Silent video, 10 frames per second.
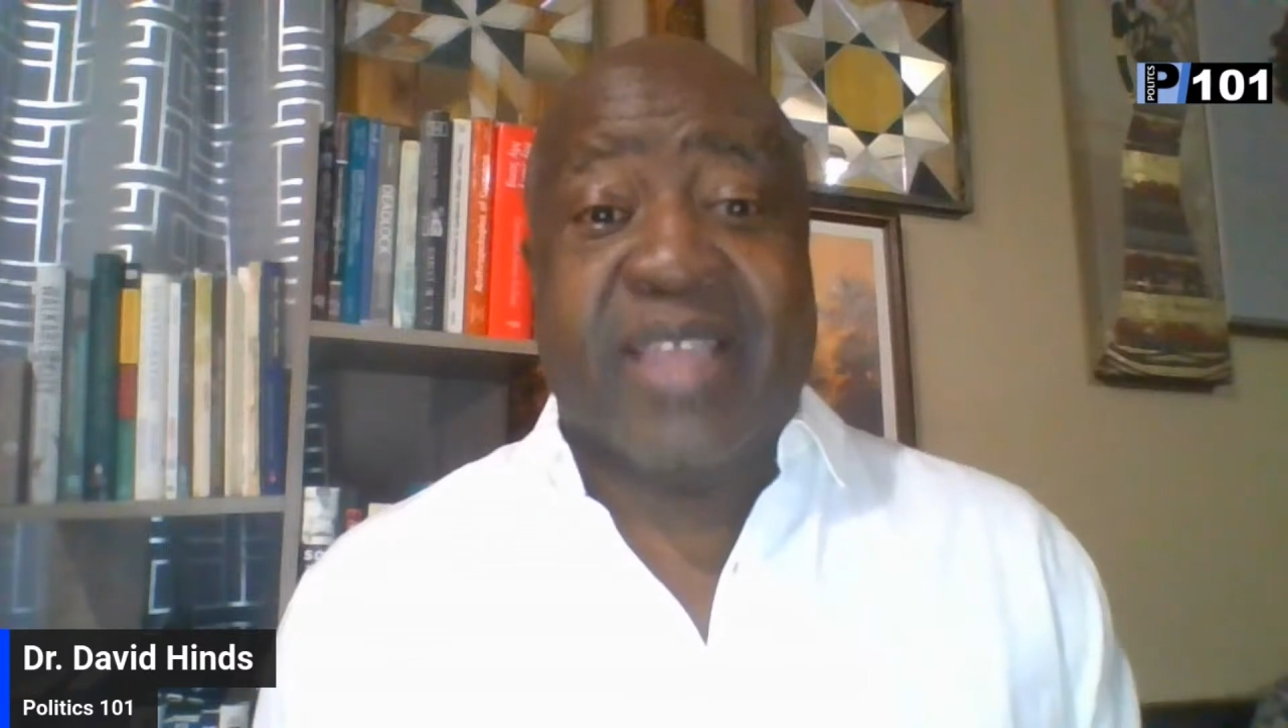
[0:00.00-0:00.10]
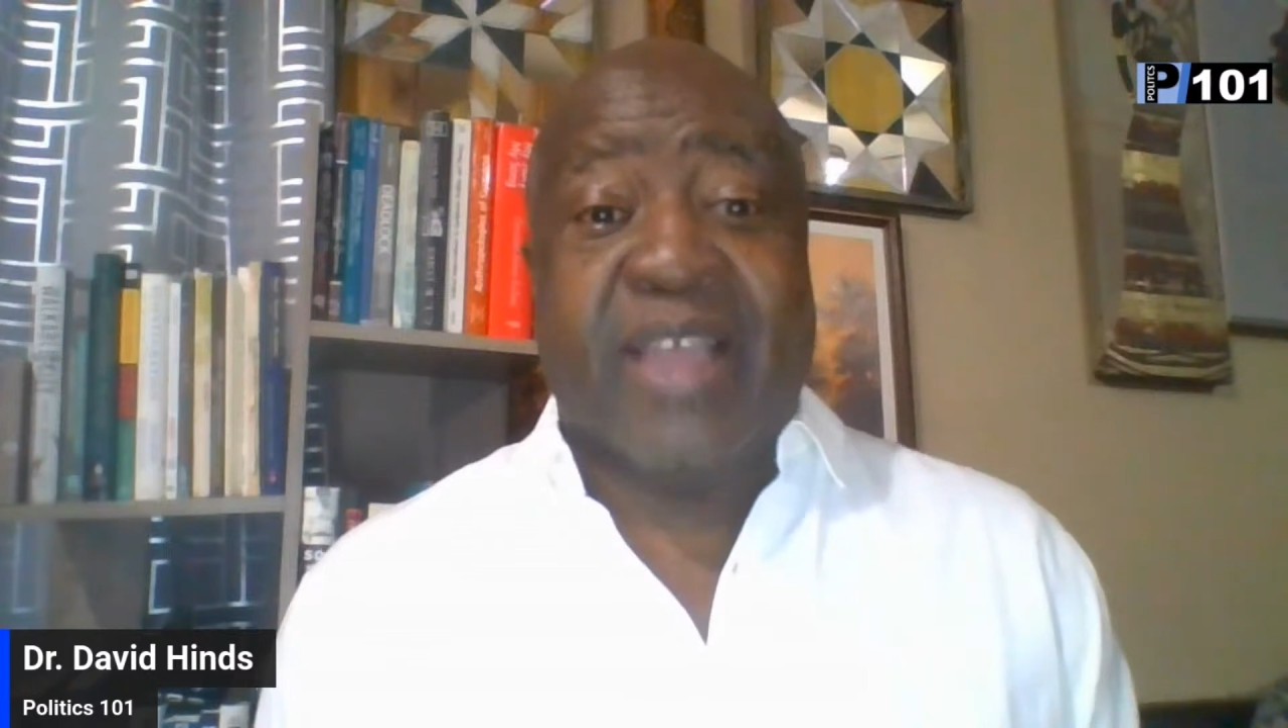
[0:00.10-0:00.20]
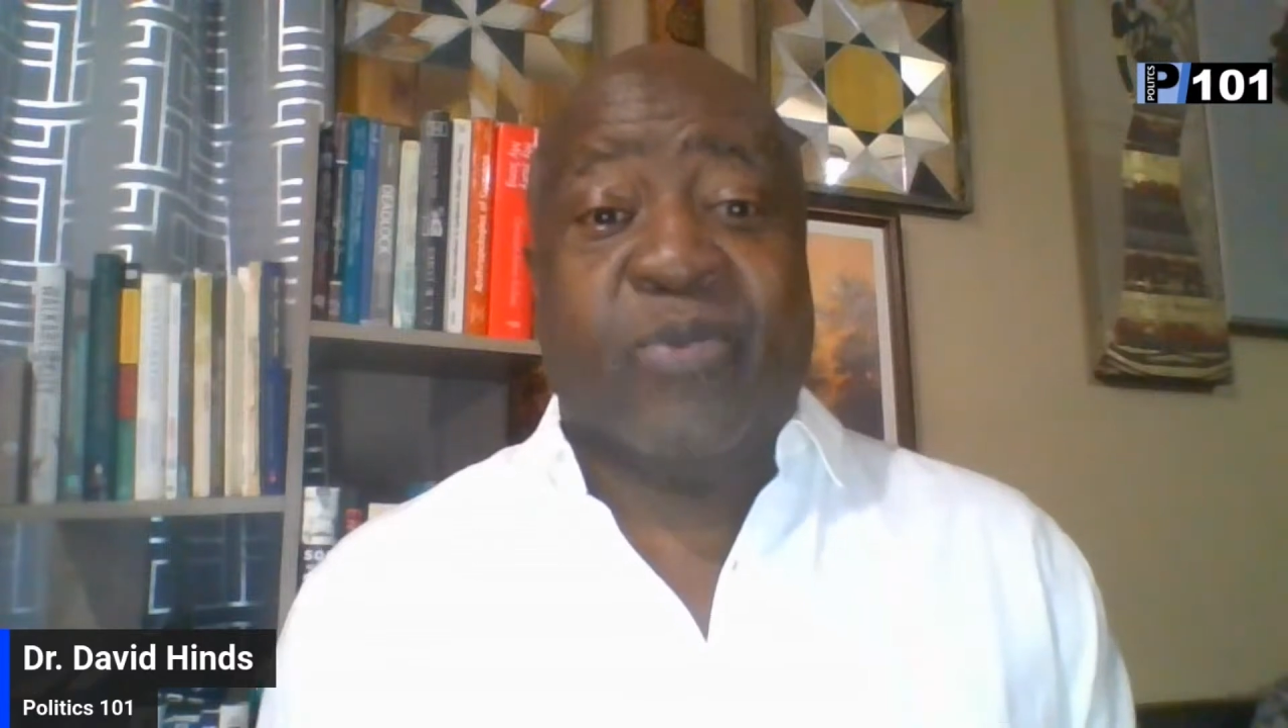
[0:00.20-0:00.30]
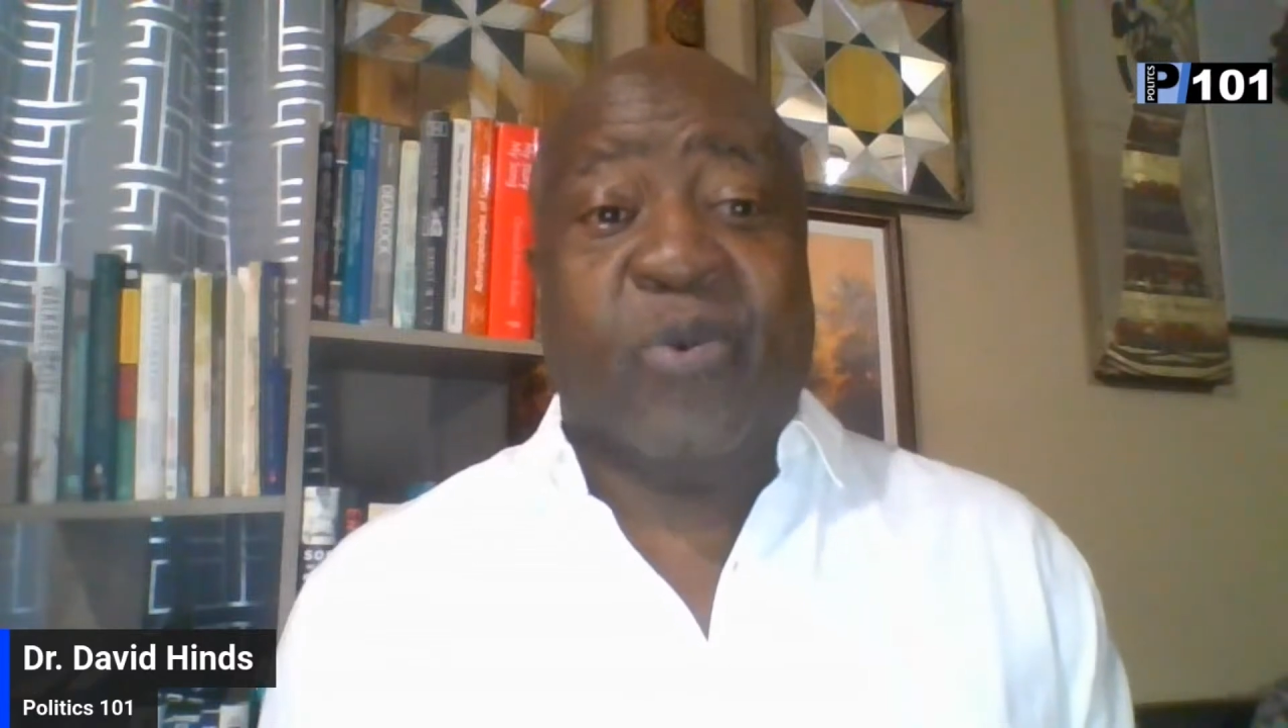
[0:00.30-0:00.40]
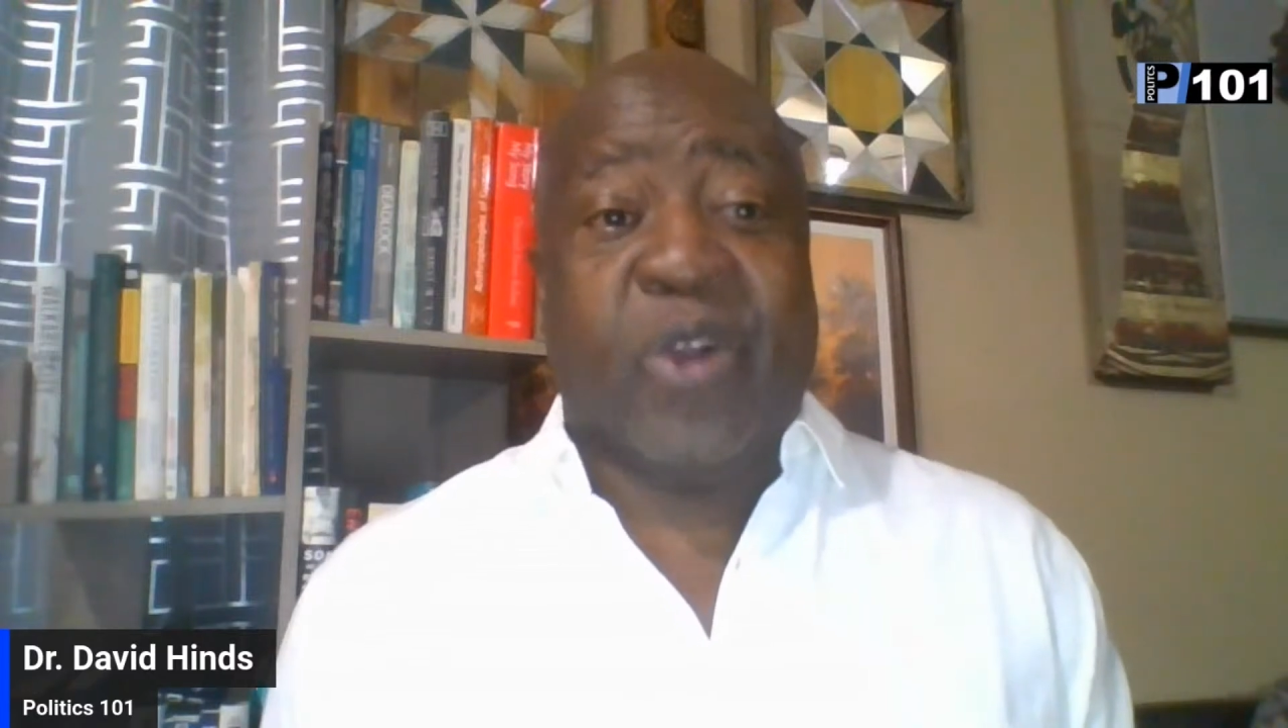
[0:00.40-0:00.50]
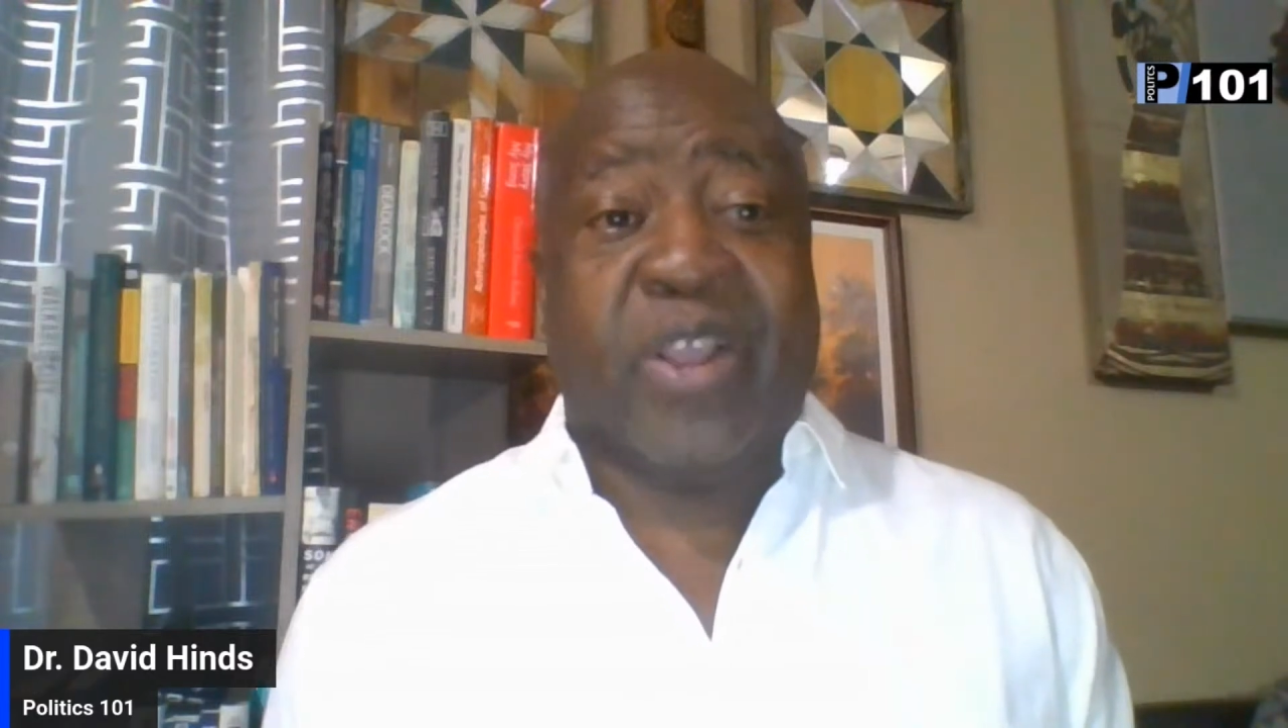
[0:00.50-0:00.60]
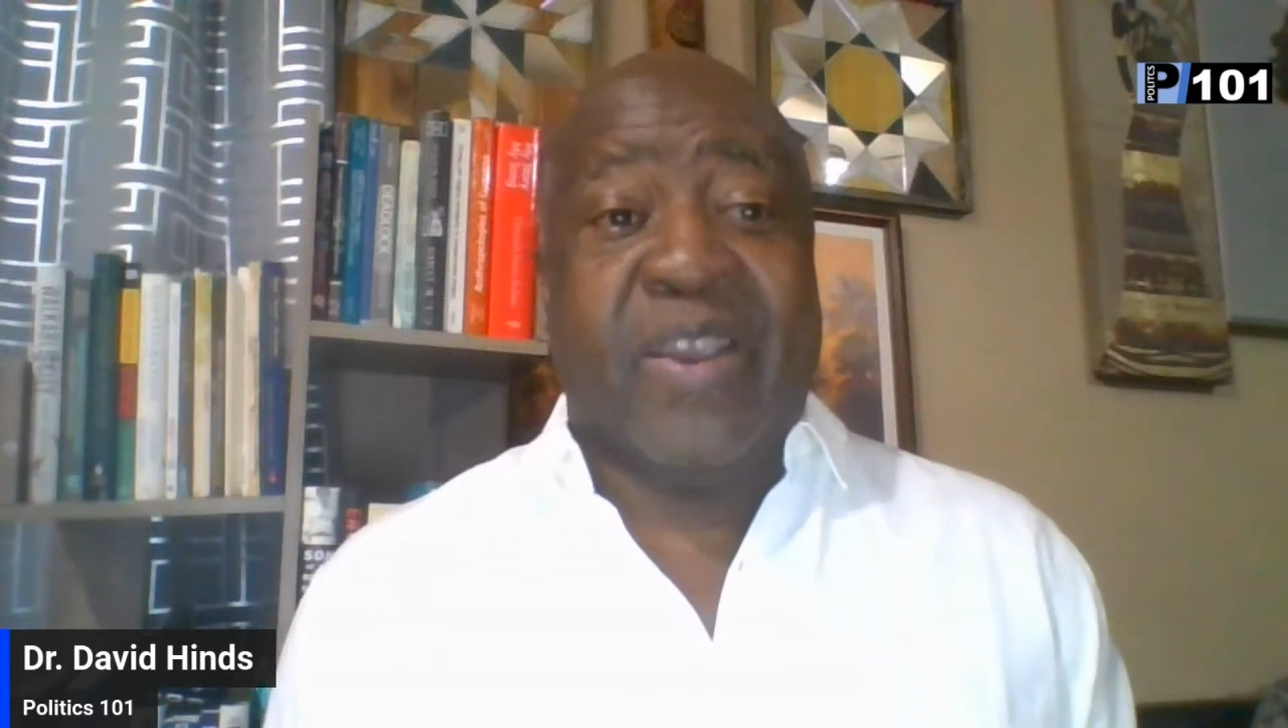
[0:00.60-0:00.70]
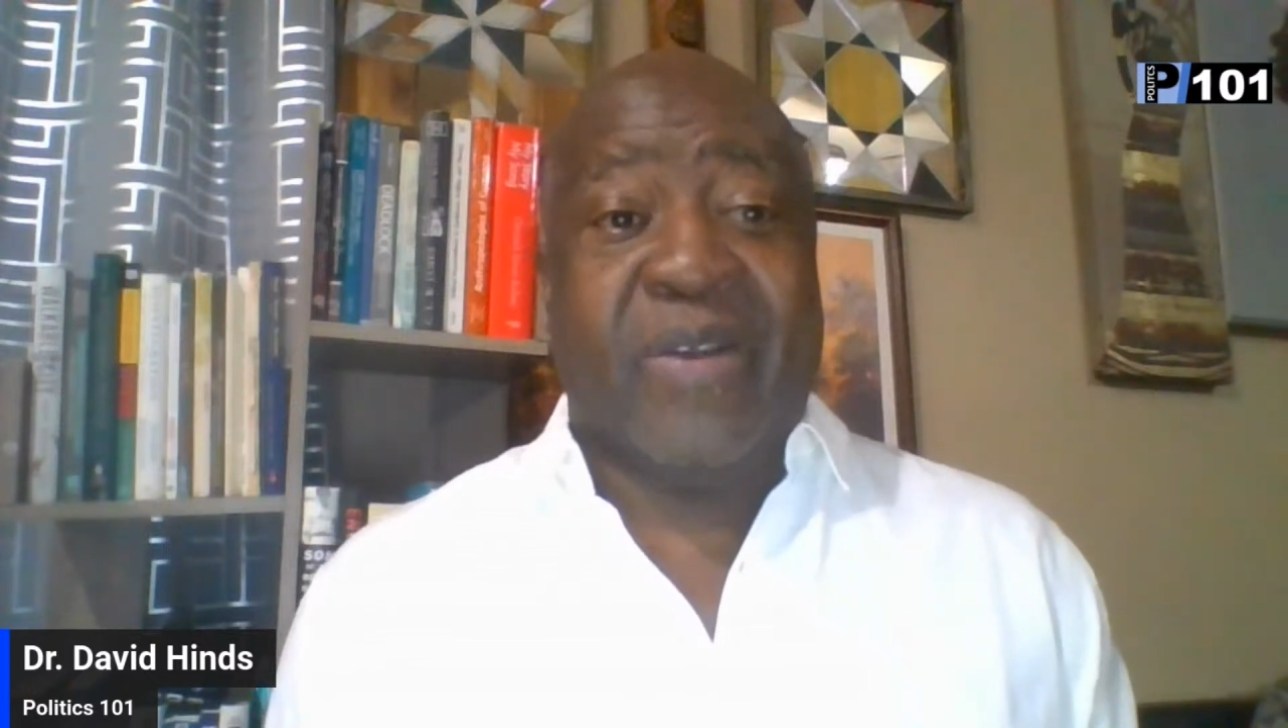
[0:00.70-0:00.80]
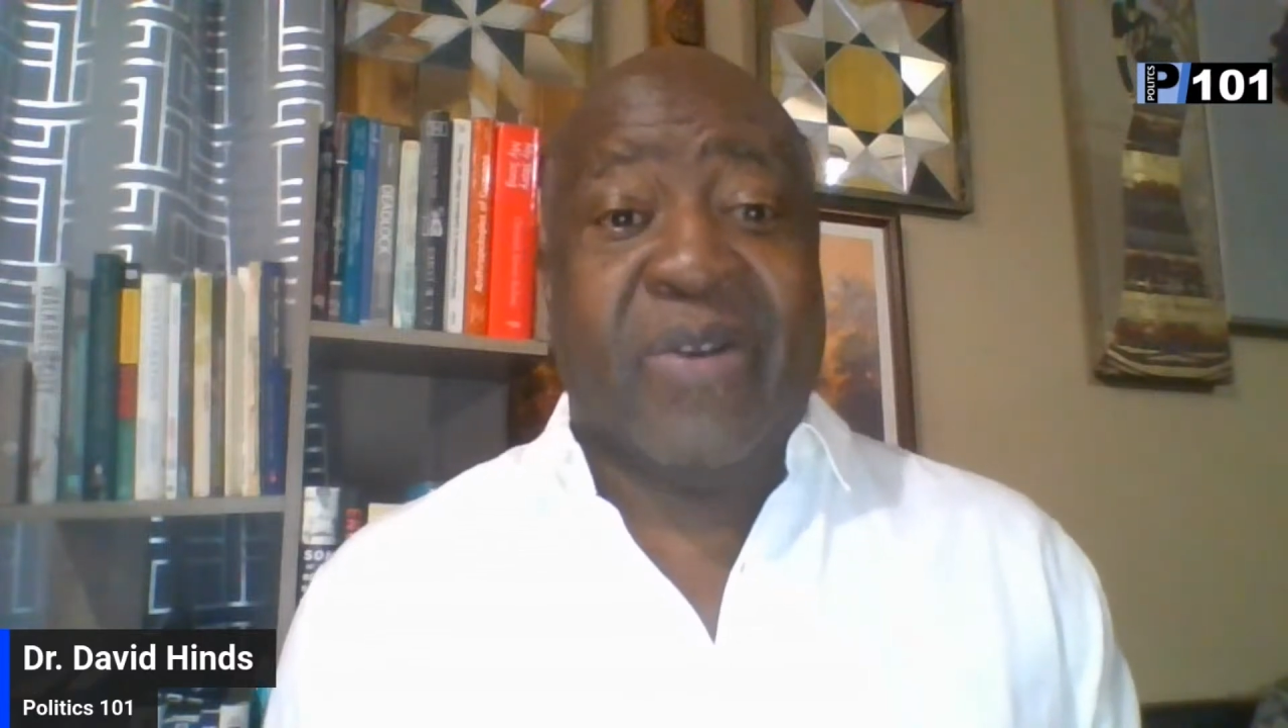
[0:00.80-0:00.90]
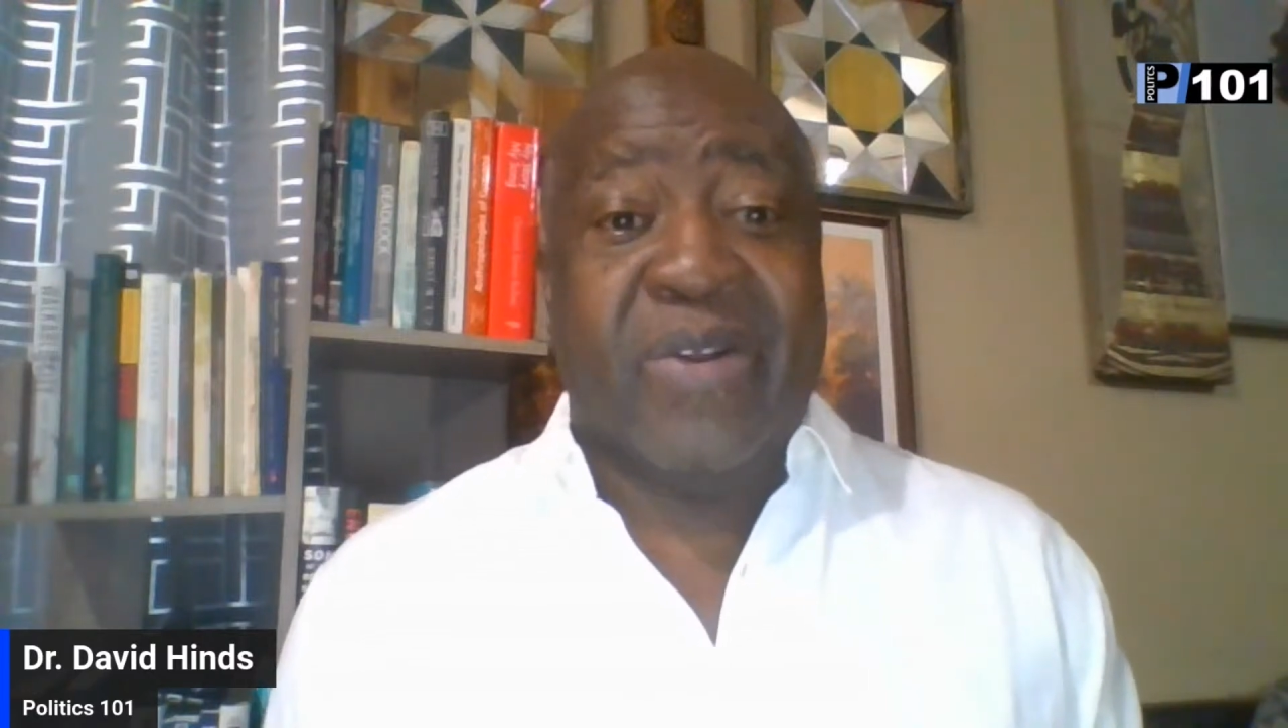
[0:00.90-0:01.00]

at work here.